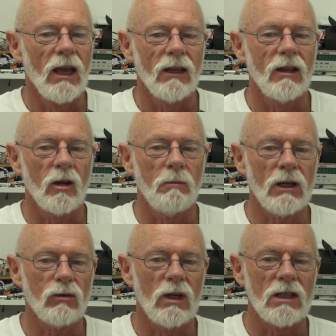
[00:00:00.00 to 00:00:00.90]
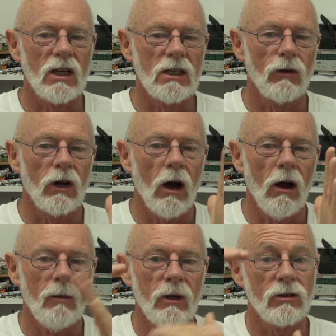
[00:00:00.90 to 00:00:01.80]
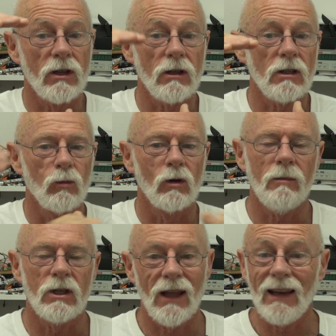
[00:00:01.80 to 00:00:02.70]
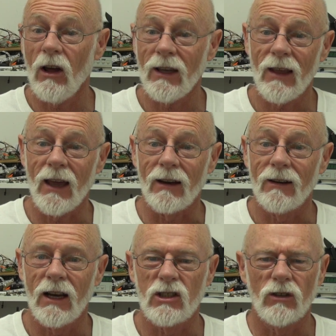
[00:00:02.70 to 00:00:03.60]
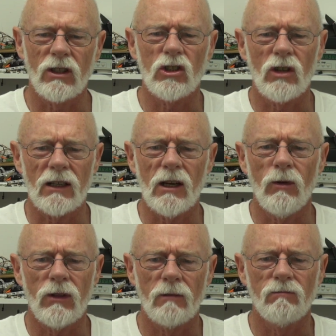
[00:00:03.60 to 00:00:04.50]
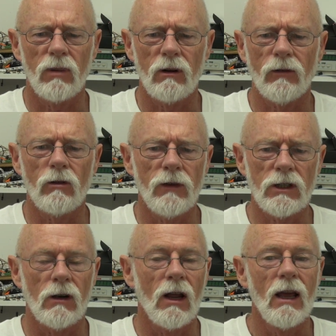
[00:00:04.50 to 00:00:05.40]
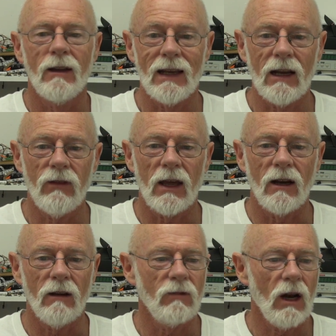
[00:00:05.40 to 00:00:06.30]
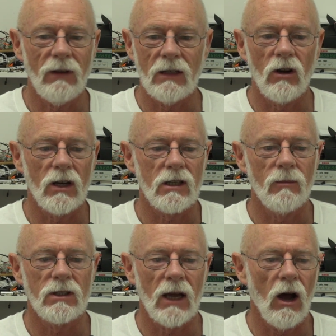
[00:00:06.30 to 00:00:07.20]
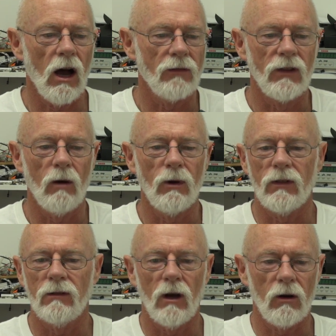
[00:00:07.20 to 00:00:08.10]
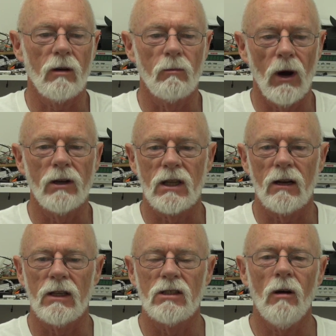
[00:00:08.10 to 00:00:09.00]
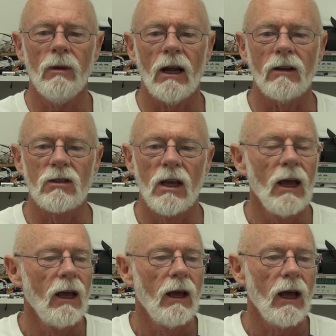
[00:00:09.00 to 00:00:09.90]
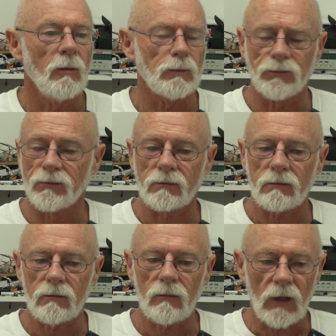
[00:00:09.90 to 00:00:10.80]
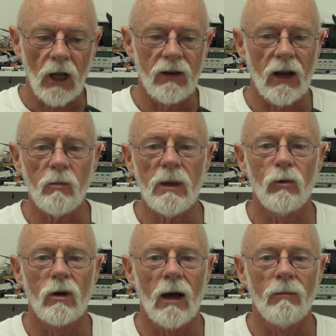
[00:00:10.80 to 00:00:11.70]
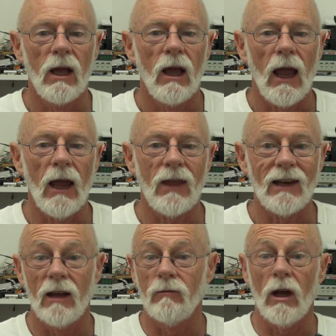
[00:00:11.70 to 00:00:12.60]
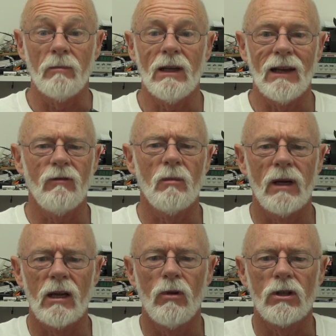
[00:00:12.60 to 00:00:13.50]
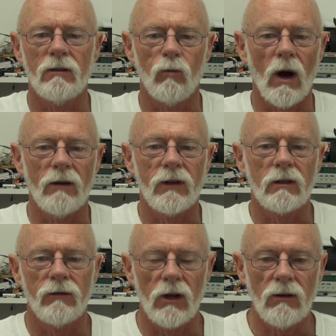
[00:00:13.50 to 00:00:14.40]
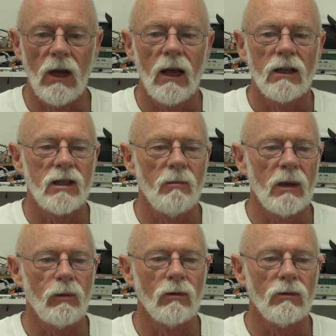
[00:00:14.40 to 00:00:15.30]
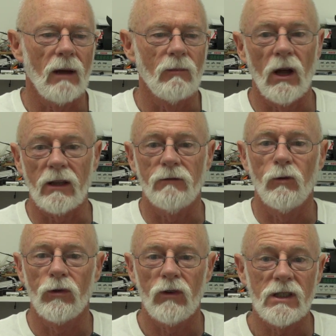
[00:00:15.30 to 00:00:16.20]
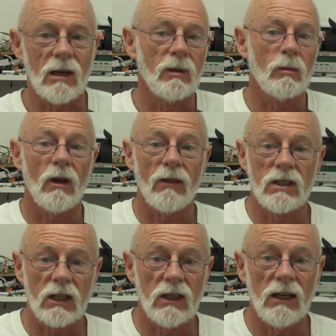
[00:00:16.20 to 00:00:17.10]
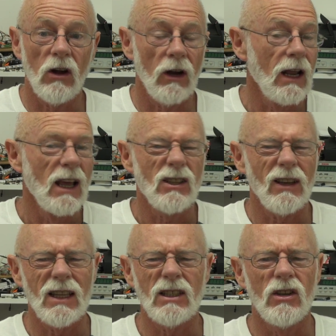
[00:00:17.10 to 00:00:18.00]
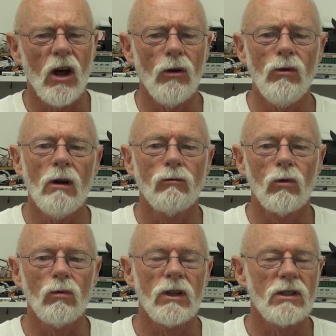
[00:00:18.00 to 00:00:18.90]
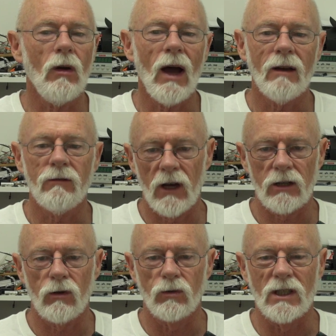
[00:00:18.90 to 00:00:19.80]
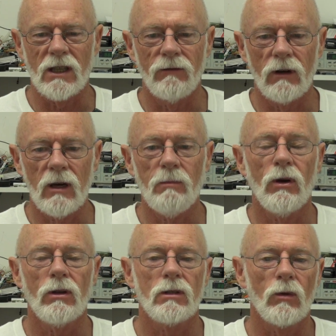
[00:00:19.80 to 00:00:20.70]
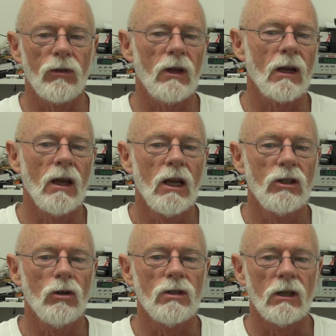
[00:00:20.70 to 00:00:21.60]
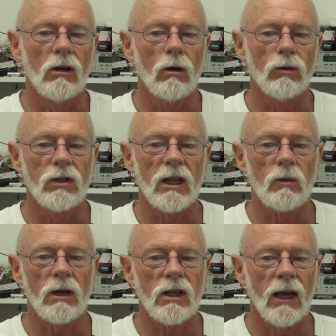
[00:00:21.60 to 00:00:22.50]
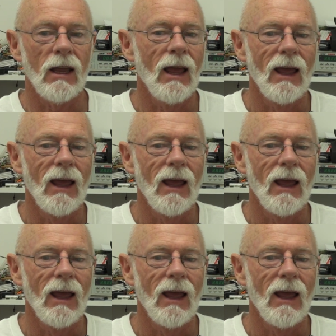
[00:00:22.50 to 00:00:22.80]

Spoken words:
the pixel density is very high, because it's a small image. They like that, and it's not distracting with the peripheral vision. They love that. And I've had guys come and say, "Oh, I'm going to buy a set of these Dominators." I've had other people come and they love the big immersive wide field of view. Some people like the 4.3, some people like the 16.9. So there's no rule, there's no hard and fast rules. It's a very personal thing choosing goggles. So that's why I say,